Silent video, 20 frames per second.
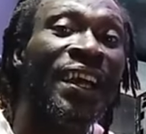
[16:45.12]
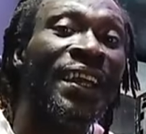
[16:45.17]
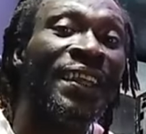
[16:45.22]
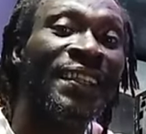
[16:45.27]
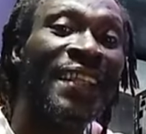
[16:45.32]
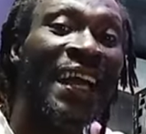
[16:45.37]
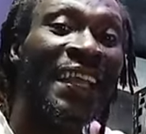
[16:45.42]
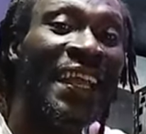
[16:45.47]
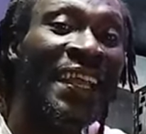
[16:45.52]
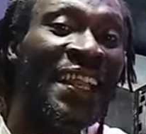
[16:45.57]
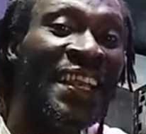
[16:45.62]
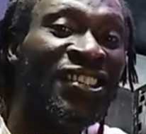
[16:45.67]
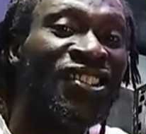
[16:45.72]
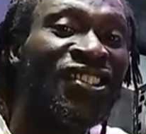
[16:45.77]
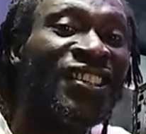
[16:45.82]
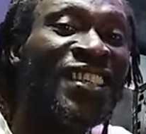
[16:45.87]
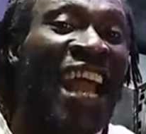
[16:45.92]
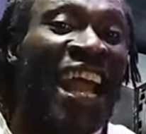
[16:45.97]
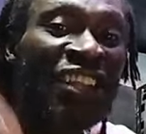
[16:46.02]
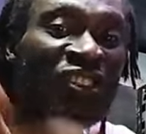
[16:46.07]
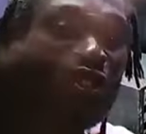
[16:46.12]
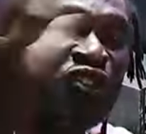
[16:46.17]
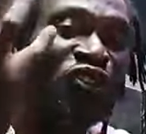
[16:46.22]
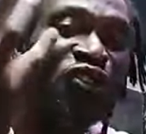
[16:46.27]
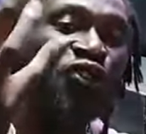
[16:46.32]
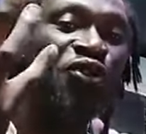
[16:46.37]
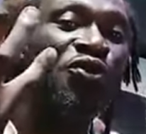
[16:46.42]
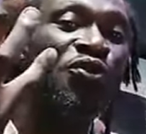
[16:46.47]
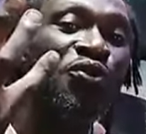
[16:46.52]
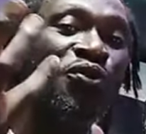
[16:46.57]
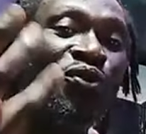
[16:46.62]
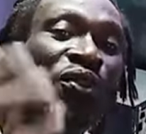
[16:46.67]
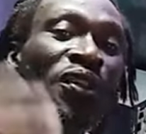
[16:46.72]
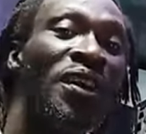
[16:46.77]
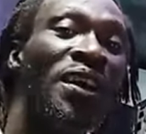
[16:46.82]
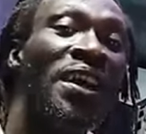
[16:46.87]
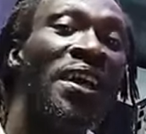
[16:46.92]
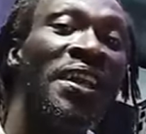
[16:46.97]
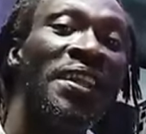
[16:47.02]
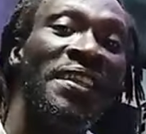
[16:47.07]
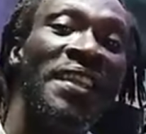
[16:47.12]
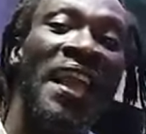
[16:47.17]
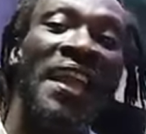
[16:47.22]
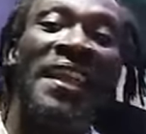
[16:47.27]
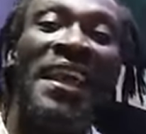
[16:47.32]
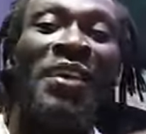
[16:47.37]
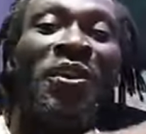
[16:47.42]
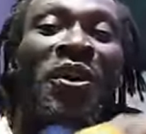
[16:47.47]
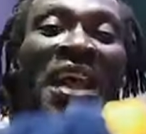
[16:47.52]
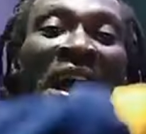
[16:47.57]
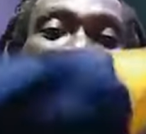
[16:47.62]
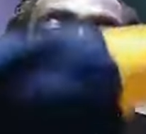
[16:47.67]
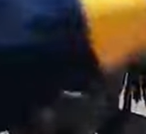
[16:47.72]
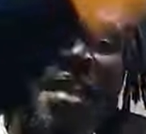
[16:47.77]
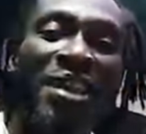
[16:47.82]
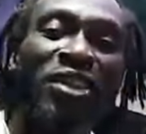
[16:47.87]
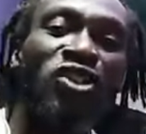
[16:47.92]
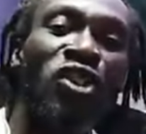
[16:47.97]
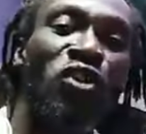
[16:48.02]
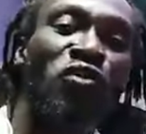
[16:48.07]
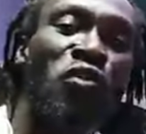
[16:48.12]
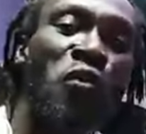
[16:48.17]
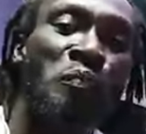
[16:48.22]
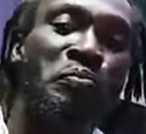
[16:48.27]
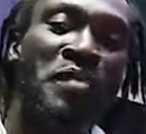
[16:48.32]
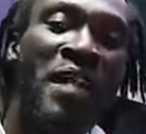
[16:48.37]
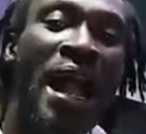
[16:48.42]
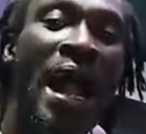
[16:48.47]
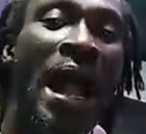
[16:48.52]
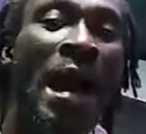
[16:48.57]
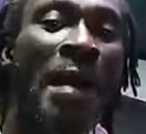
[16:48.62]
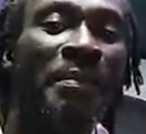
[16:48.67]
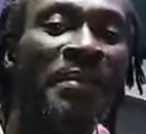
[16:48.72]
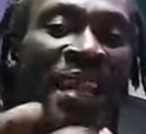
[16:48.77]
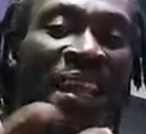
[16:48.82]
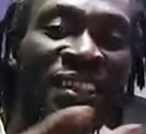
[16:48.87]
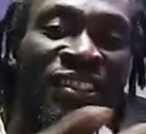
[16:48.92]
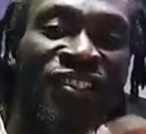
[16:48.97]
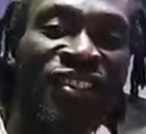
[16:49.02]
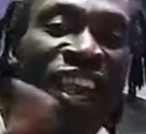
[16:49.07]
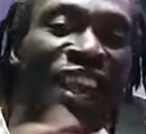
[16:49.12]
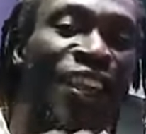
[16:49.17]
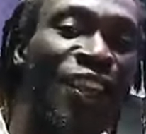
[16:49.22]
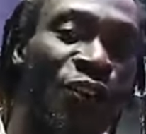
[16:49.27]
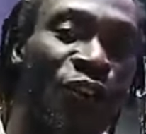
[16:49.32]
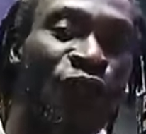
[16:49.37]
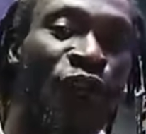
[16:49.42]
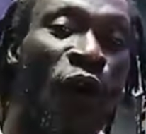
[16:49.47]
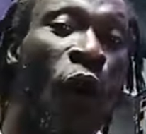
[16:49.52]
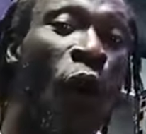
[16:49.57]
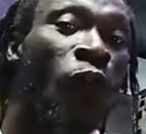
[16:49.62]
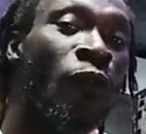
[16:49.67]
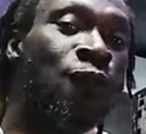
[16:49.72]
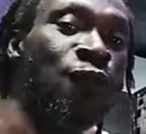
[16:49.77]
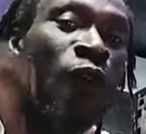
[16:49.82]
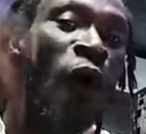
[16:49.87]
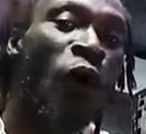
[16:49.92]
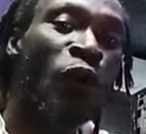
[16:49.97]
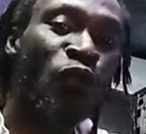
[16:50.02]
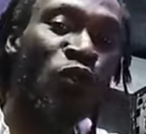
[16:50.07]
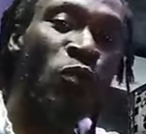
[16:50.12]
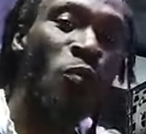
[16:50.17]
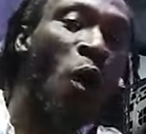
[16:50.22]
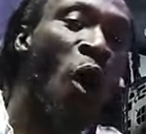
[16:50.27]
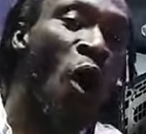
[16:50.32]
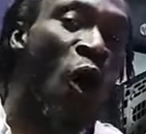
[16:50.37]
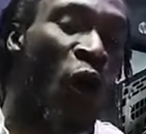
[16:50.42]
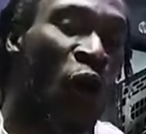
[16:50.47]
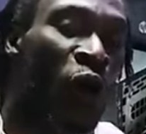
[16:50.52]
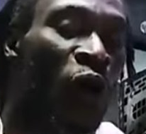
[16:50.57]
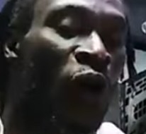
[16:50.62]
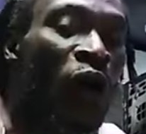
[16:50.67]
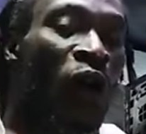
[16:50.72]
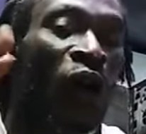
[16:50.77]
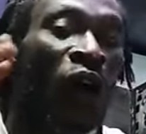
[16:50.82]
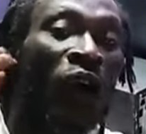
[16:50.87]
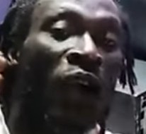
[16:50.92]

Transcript: Now then they start you. Then another major group come. Then take you for unfold you more.